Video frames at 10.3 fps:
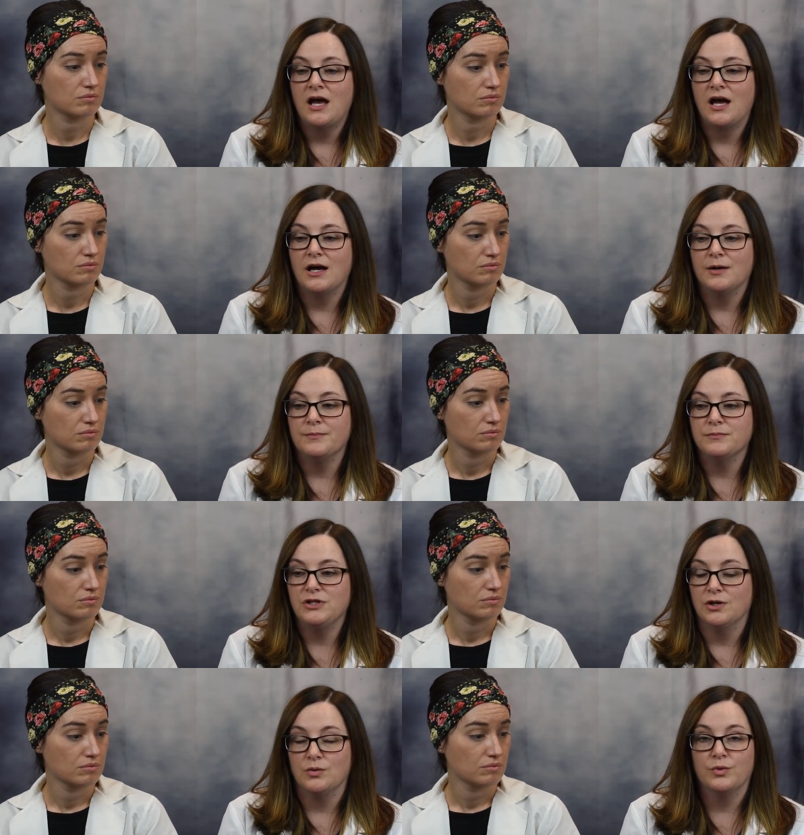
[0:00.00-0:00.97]
Speaker 1: Um,
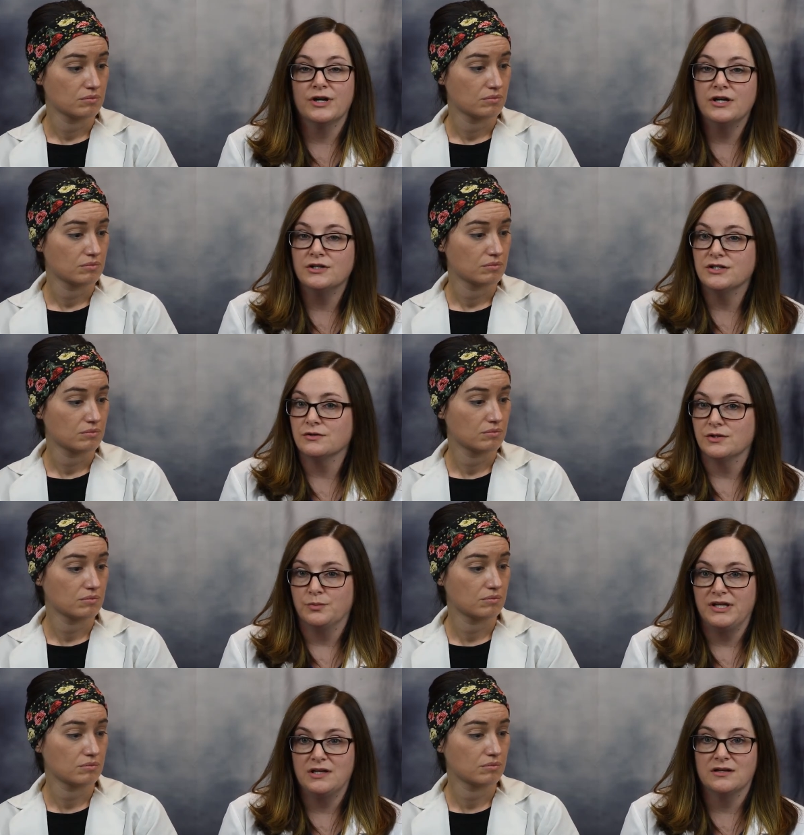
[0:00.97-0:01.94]
you know, we're here during the
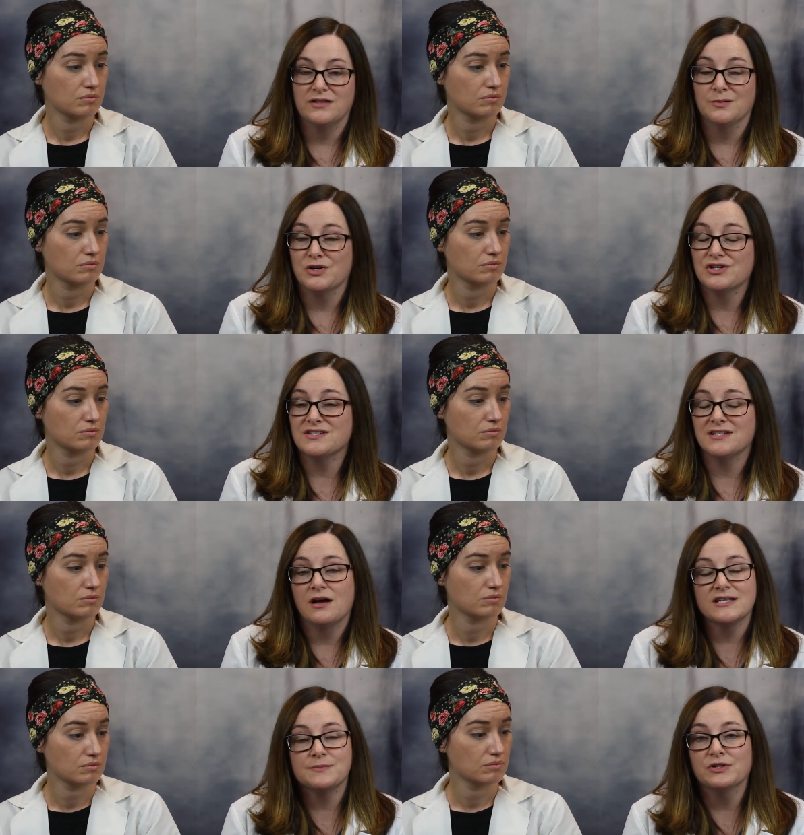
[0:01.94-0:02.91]
week. The emergency
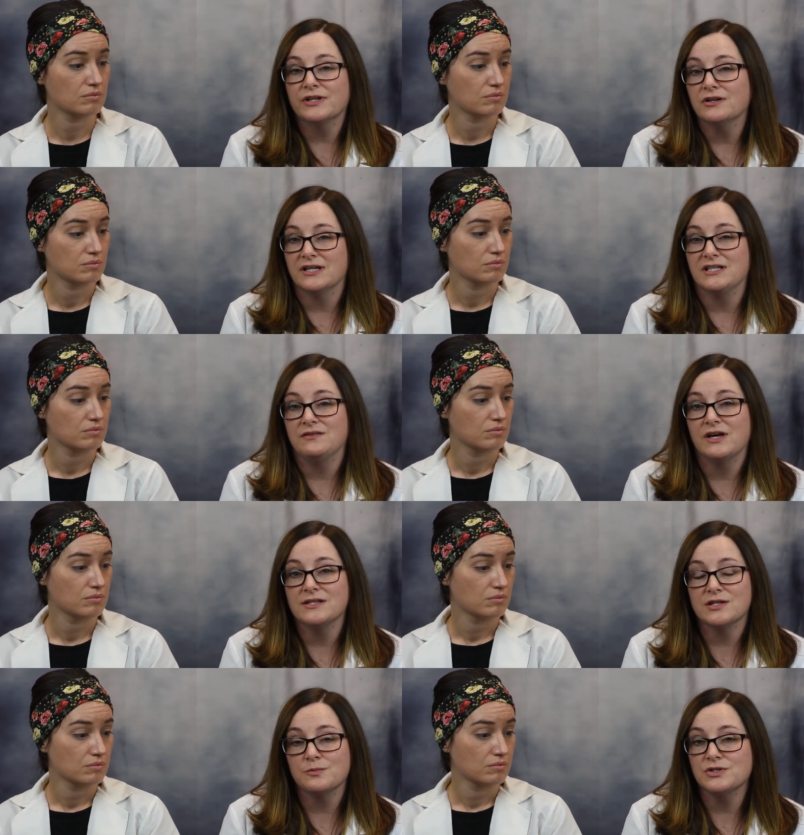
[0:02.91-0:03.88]
hospital here at Indy Vet
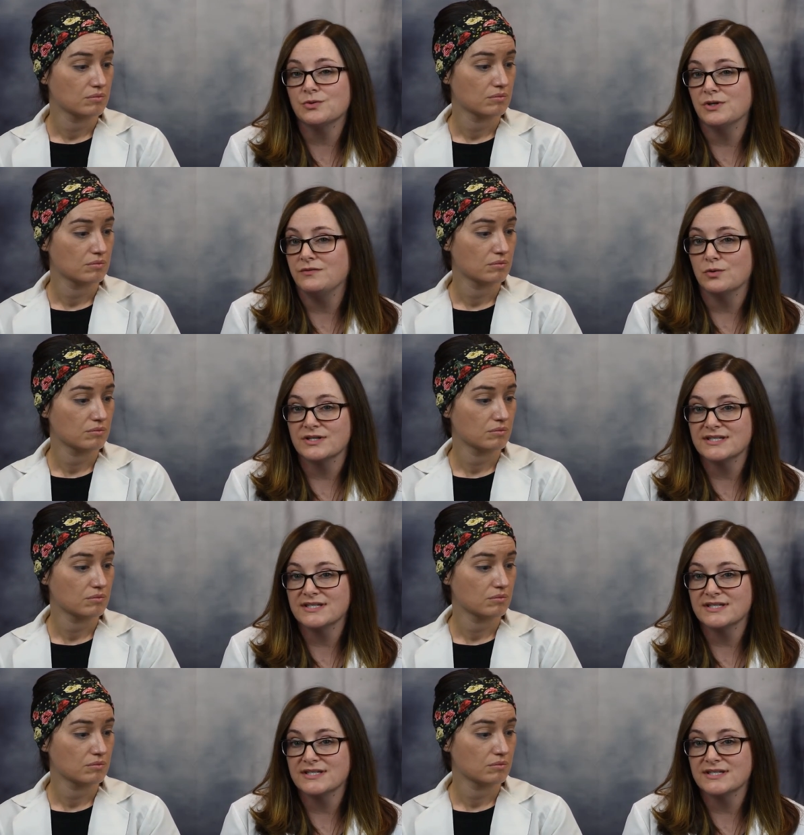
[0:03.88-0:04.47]
is open 24